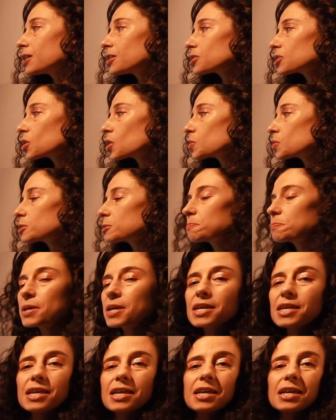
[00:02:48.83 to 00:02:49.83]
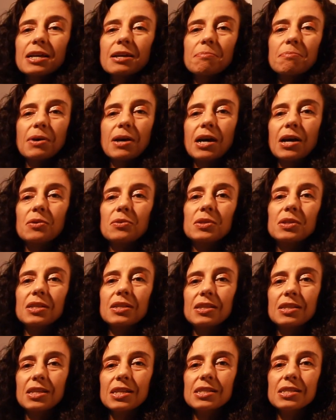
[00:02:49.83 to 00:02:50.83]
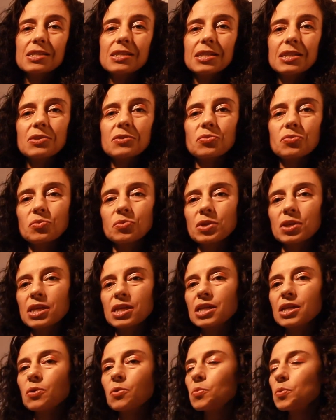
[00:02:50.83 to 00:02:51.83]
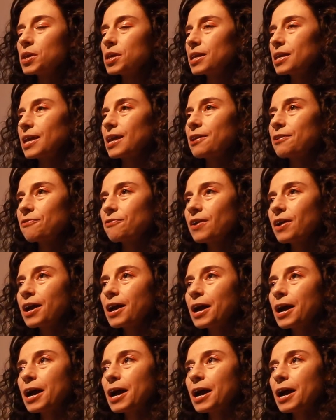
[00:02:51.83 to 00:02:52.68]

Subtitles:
So speaking about dyssynchrony, we have